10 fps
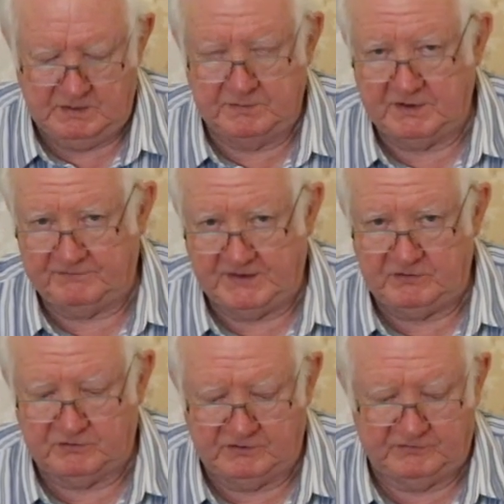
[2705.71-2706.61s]
Be
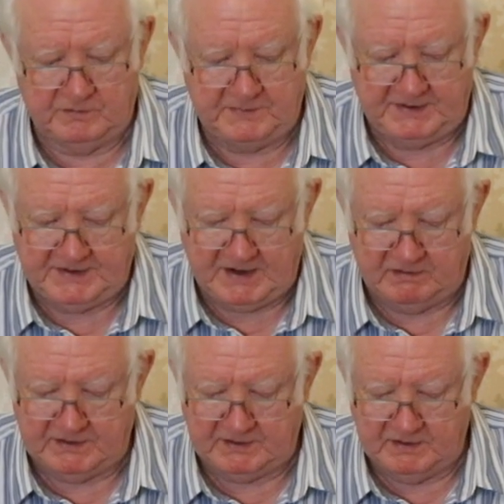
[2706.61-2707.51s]
adventurous, be
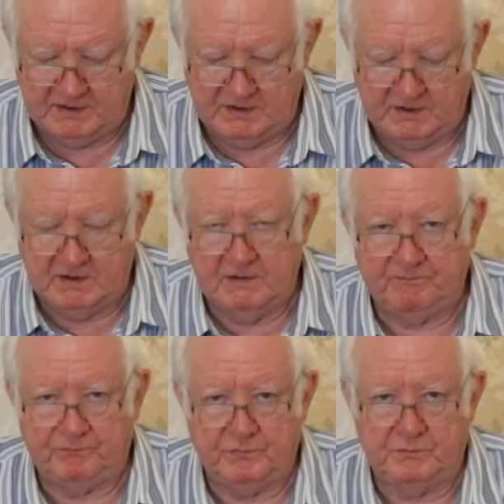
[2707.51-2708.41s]
daring,
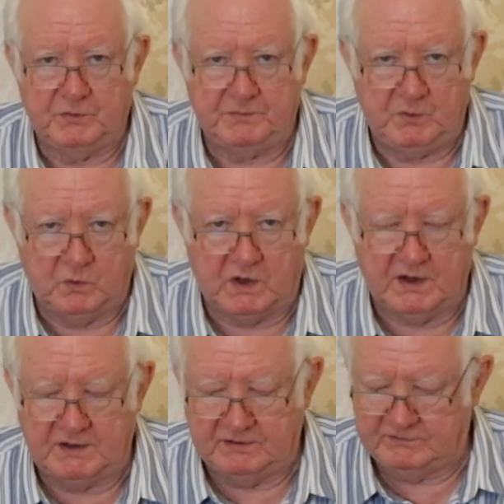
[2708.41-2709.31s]
but be
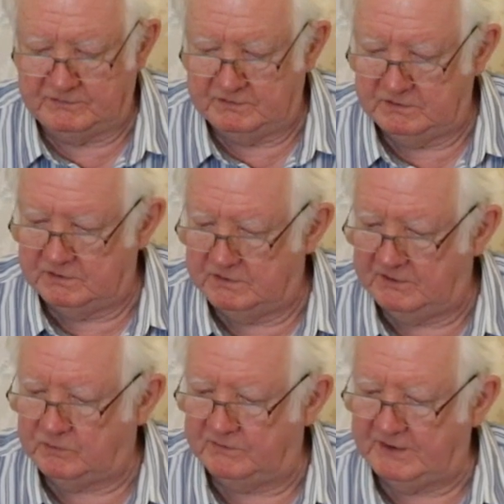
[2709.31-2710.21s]
wise.
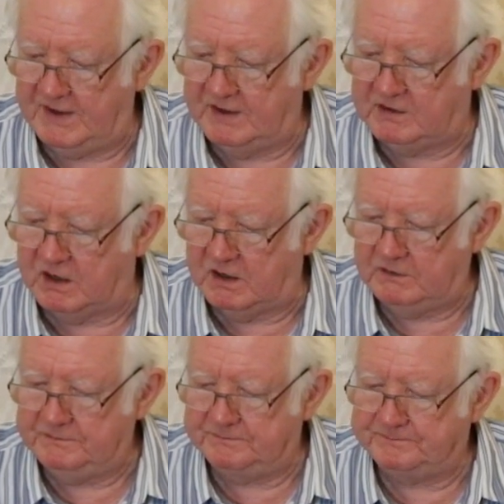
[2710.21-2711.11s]
This one's an air card.